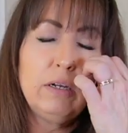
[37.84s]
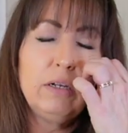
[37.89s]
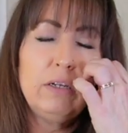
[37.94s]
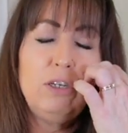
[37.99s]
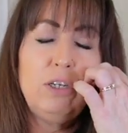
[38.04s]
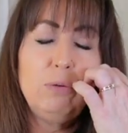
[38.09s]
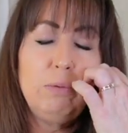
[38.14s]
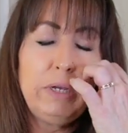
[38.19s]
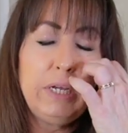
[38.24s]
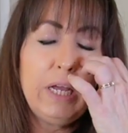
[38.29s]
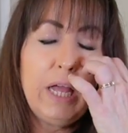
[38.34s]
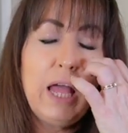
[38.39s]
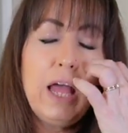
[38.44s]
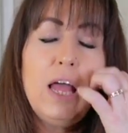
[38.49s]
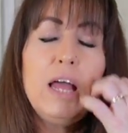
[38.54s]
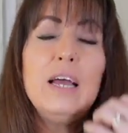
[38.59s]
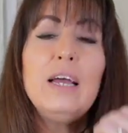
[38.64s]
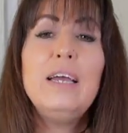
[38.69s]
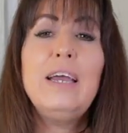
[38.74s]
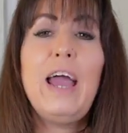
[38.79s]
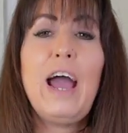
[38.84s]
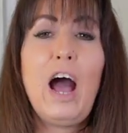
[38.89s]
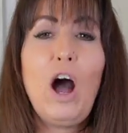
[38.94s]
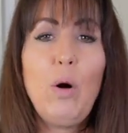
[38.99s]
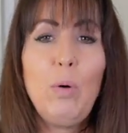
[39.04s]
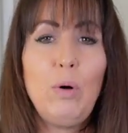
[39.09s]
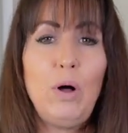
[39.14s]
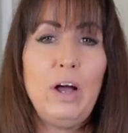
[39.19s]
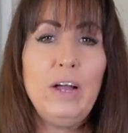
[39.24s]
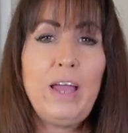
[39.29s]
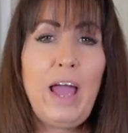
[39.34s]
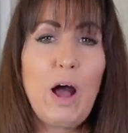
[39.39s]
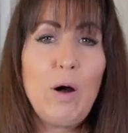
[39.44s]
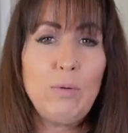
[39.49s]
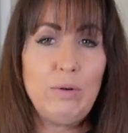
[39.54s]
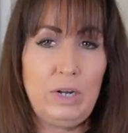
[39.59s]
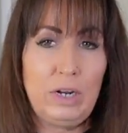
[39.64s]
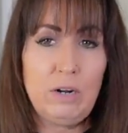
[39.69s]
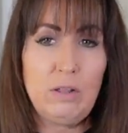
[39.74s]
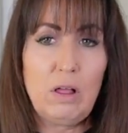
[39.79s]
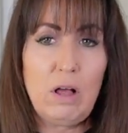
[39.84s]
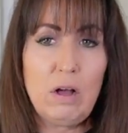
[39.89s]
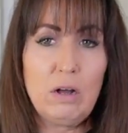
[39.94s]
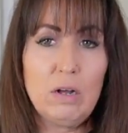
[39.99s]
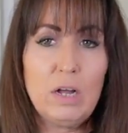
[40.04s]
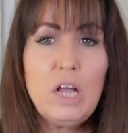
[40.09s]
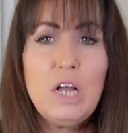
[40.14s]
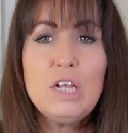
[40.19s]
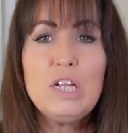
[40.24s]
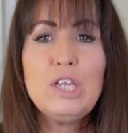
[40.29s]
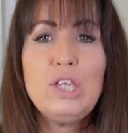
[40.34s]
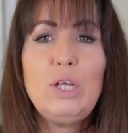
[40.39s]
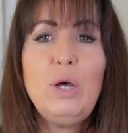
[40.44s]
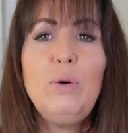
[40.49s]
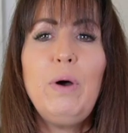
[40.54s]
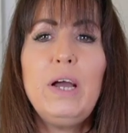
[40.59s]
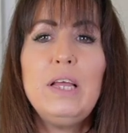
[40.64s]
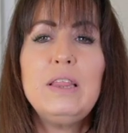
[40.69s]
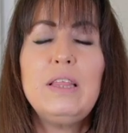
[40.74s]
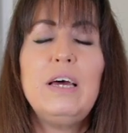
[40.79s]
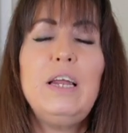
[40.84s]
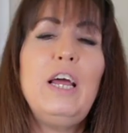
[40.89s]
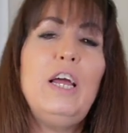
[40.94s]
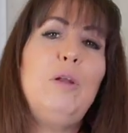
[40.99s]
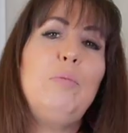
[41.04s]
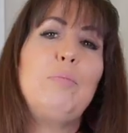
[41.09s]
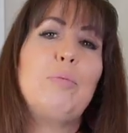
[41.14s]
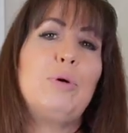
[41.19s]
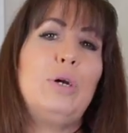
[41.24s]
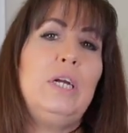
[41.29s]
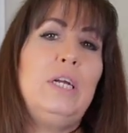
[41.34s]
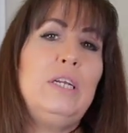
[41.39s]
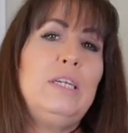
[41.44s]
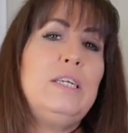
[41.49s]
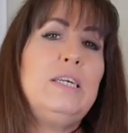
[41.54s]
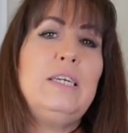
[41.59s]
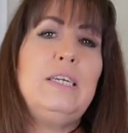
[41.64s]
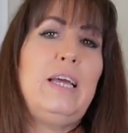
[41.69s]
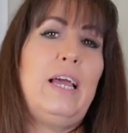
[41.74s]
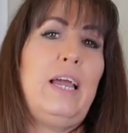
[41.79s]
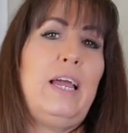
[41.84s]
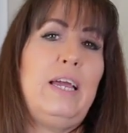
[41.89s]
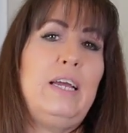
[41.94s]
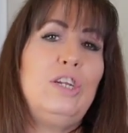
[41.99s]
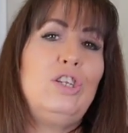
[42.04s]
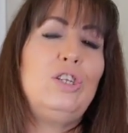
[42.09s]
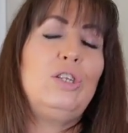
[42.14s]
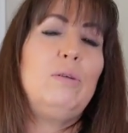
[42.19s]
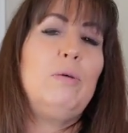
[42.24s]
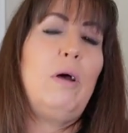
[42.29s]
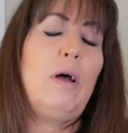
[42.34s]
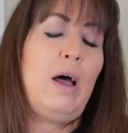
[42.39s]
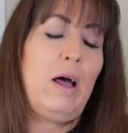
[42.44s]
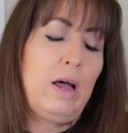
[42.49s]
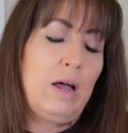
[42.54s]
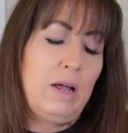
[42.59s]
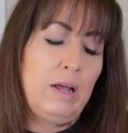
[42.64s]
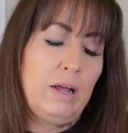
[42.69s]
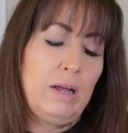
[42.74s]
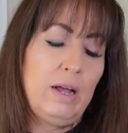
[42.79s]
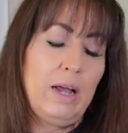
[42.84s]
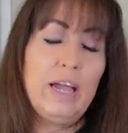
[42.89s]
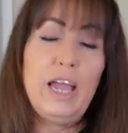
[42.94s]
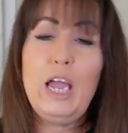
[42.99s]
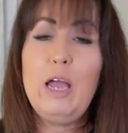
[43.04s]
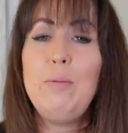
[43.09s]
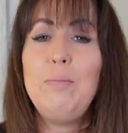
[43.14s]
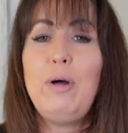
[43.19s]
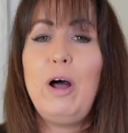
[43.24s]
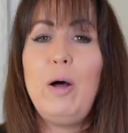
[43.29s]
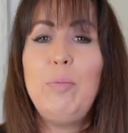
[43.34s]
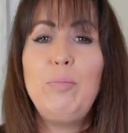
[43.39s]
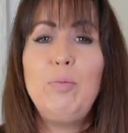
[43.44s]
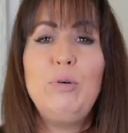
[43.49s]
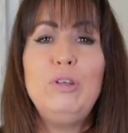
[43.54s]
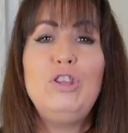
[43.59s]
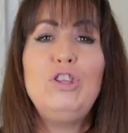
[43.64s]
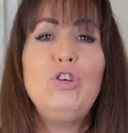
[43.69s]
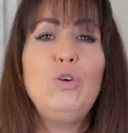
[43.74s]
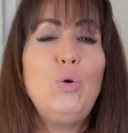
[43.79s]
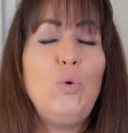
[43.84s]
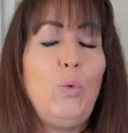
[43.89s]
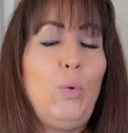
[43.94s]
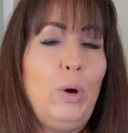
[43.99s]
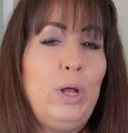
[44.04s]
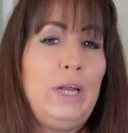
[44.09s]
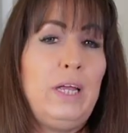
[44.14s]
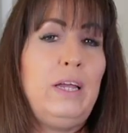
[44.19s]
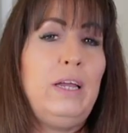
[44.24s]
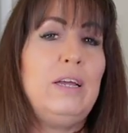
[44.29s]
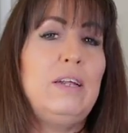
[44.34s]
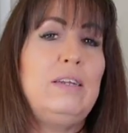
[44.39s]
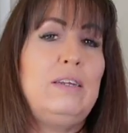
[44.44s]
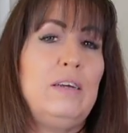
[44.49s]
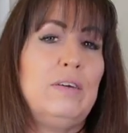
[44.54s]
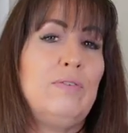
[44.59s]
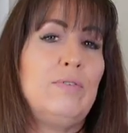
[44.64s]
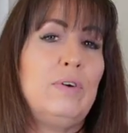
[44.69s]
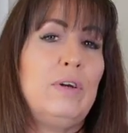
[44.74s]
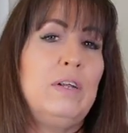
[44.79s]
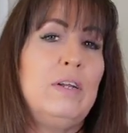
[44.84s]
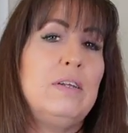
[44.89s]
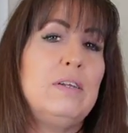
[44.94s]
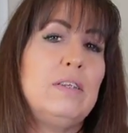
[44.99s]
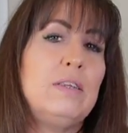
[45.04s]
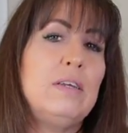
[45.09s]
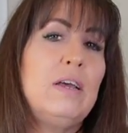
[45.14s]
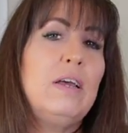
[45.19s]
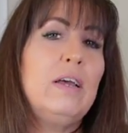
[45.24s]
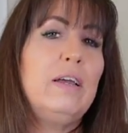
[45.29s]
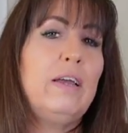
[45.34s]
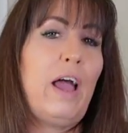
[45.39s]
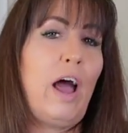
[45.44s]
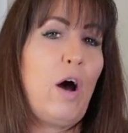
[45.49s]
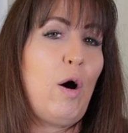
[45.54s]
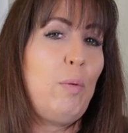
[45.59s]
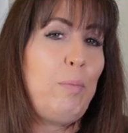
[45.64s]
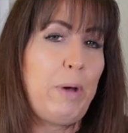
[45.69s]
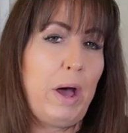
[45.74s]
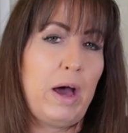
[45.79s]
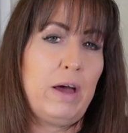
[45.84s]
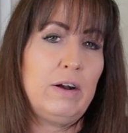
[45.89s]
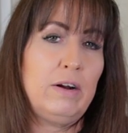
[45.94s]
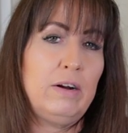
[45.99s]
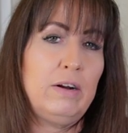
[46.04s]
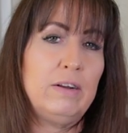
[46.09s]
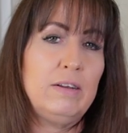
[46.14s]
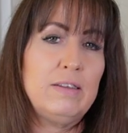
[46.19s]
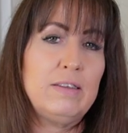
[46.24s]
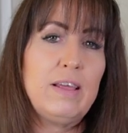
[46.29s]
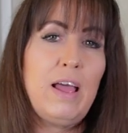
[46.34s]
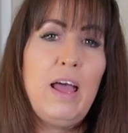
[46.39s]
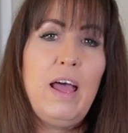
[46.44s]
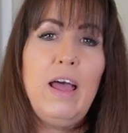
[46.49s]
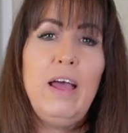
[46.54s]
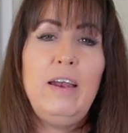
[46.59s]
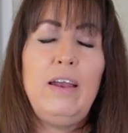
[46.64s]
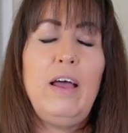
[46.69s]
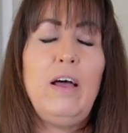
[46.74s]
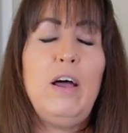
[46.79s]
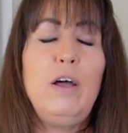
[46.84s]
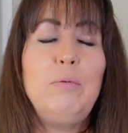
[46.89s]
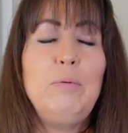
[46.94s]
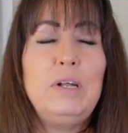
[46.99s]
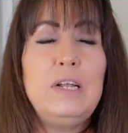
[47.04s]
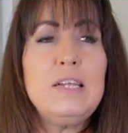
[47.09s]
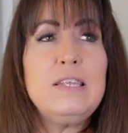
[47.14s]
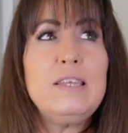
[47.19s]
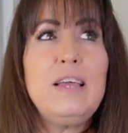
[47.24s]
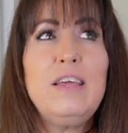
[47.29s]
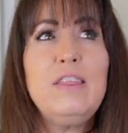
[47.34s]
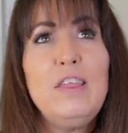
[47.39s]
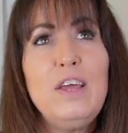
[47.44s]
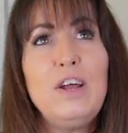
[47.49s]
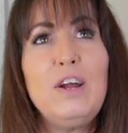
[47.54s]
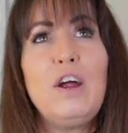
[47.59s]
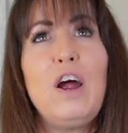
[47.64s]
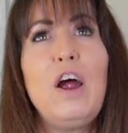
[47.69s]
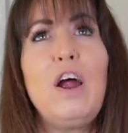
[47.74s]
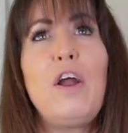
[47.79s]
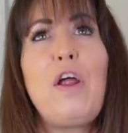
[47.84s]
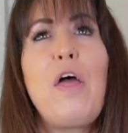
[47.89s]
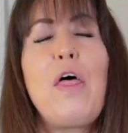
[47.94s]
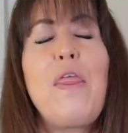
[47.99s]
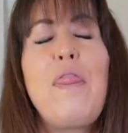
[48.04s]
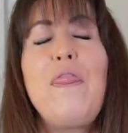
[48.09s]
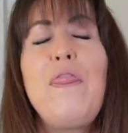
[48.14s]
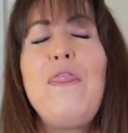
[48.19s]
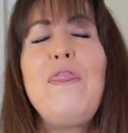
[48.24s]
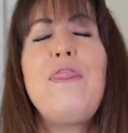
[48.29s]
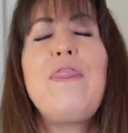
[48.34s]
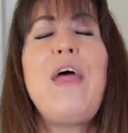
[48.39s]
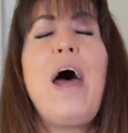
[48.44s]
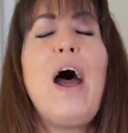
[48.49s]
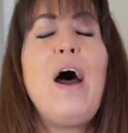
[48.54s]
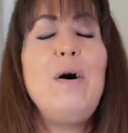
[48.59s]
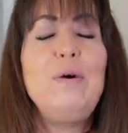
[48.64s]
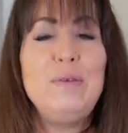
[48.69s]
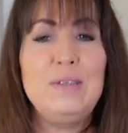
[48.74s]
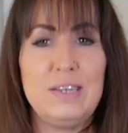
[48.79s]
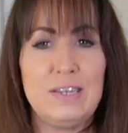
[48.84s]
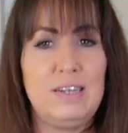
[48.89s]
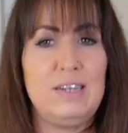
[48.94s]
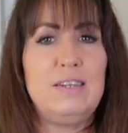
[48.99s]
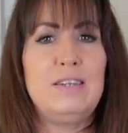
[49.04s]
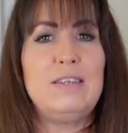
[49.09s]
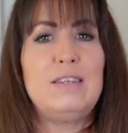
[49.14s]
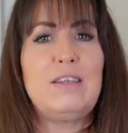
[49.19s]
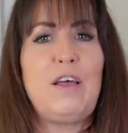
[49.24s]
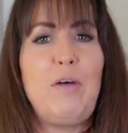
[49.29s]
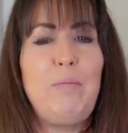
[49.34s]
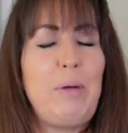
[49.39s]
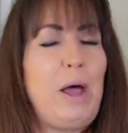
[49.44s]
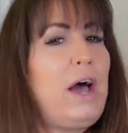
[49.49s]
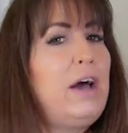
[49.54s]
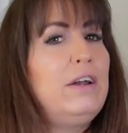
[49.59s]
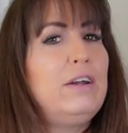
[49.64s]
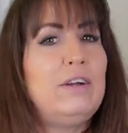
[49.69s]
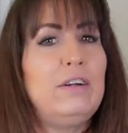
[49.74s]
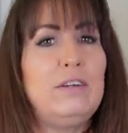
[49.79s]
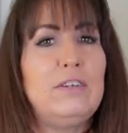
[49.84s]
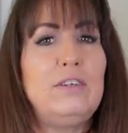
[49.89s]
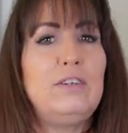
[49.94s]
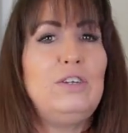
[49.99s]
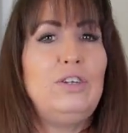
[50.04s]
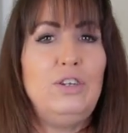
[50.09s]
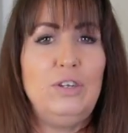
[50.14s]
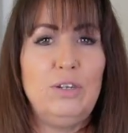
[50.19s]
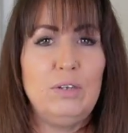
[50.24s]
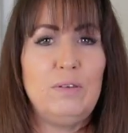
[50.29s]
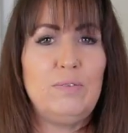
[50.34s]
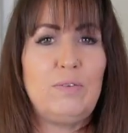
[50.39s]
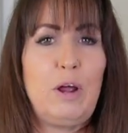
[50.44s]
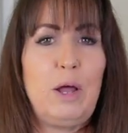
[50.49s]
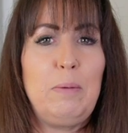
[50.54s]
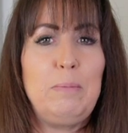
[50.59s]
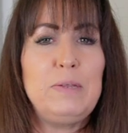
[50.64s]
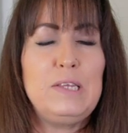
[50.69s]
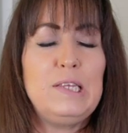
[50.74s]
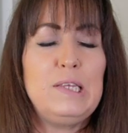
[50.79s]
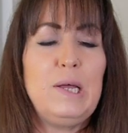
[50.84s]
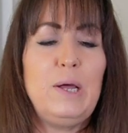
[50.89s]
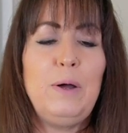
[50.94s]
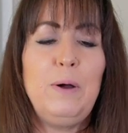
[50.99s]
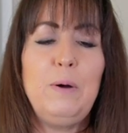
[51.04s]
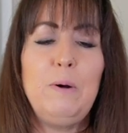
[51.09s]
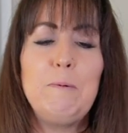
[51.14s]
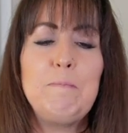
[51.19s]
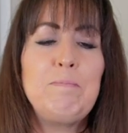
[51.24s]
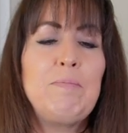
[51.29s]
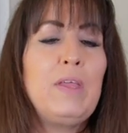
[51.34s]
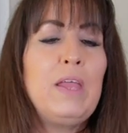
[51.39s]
doing a cowl knit along. So I thought I'd bring today, I came up with 20 different cowl patterns. Now I want to say there are thousands of patterns to choose from. So